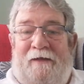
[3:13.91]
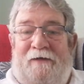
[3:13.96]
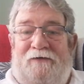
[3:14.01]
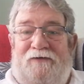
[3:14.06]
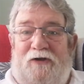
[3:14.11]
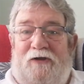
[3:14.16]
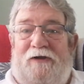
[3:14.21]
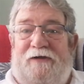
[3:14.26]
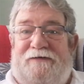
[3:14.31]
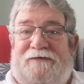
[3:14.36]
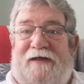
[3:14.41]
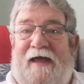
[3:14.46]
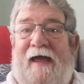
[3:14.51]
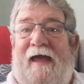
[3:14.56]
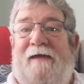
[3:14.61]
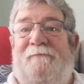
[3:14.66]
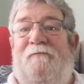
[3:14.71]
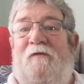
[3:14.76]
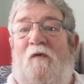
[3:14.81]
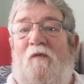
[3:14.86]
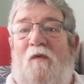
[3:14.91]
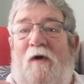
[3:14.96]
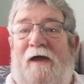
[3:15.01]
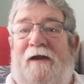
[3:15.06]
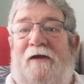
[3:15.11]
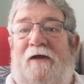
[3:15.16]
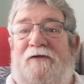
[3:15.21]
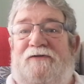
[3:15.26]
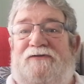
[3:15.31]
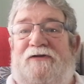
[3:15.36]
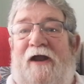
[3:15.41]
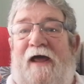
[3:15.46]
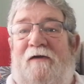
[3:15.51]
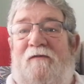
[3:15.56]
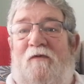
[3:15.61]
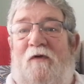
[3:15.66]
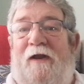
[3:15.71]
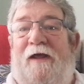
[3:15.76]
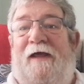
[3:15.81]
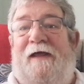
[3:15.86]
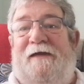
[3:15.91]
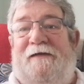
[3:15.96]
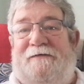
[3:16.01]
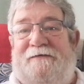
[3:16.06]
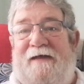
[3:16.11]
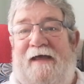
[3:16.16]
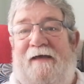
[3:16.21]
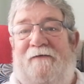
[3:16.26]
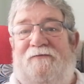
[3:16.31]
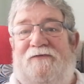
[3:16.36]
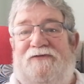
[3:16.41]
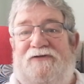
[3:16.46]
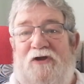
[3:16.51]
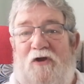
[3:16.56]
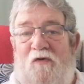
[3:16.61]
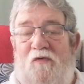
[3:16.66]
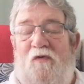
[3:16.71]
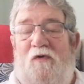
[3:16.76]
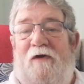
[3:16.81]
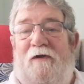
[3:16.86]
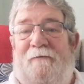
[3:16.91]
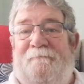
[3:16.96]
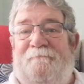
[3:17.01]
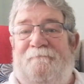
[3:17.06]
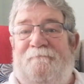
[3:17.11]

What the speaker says: Took his time, why not try one of his knives? So,